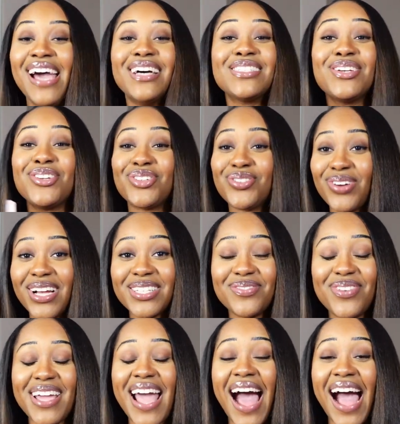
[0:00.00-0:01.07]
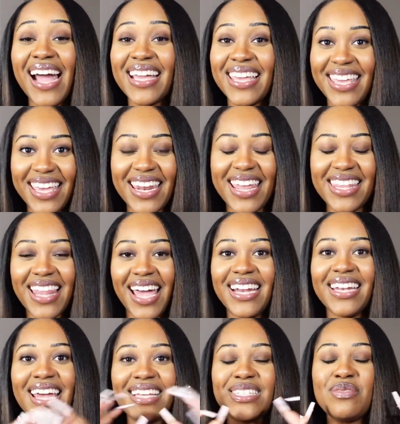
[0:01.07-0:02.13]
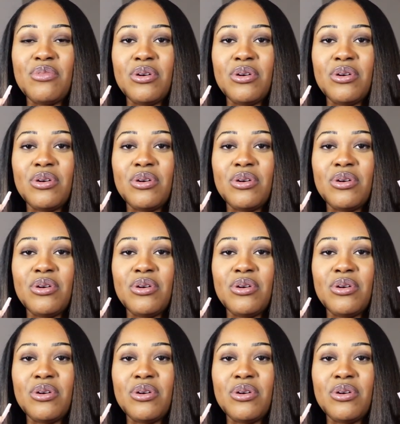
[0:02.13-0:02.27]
So trust me, I get it. Like, that's the